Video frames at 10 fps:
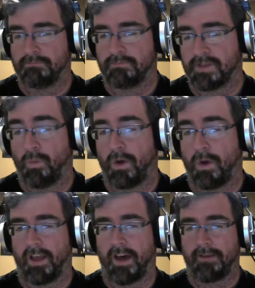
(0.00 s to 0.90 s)

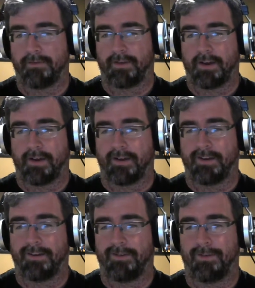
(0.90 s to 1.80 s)
somewhat live
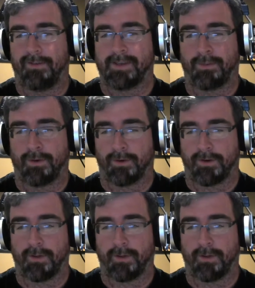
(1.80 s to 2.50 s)
wrestling program.